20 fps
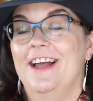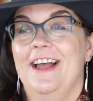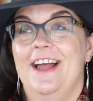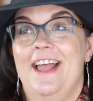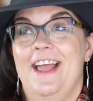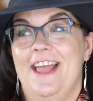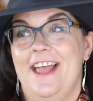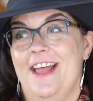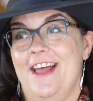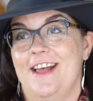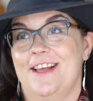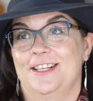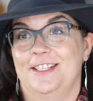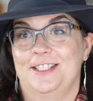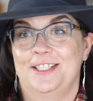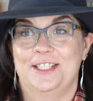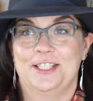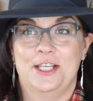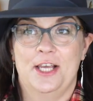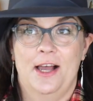
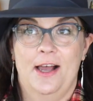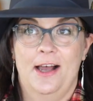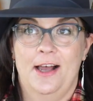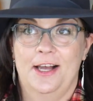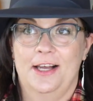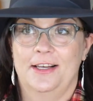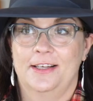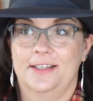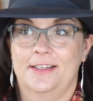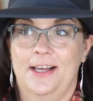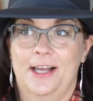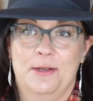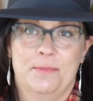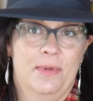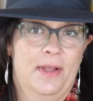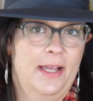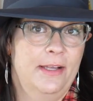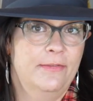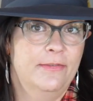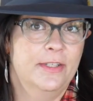And I
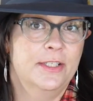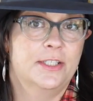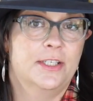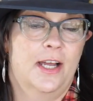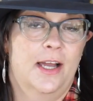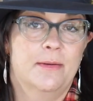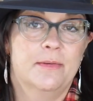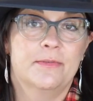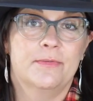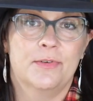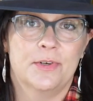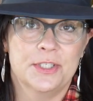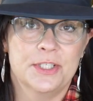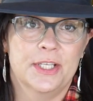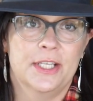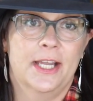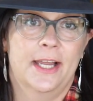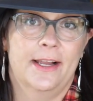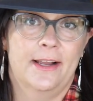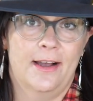applied for the job.
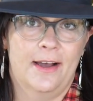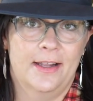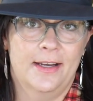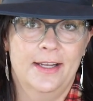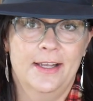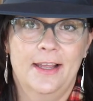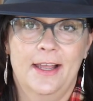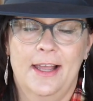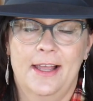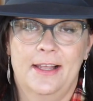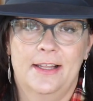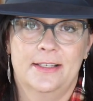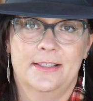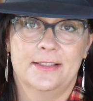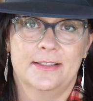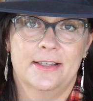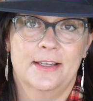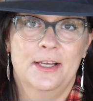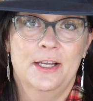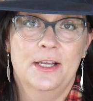Unfortunately, I got it,
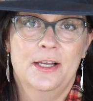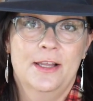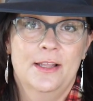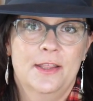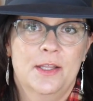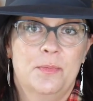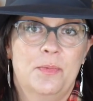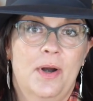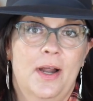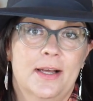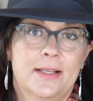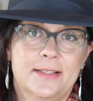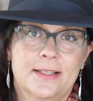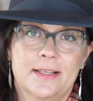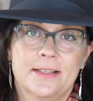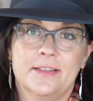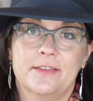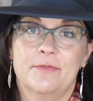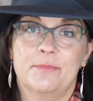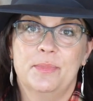and the
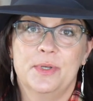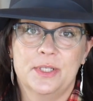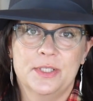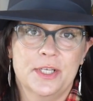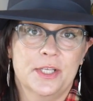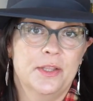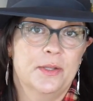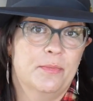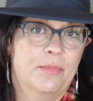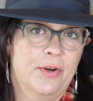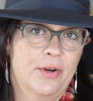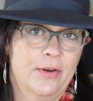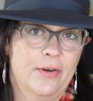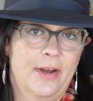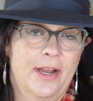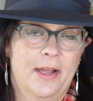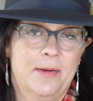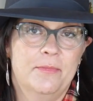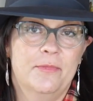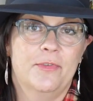process of building the
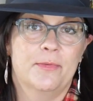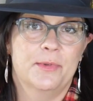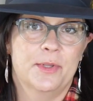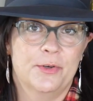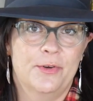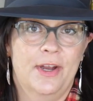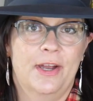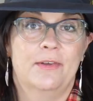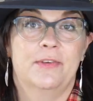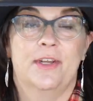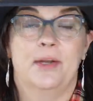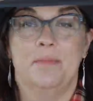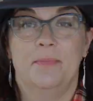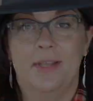program from the ground up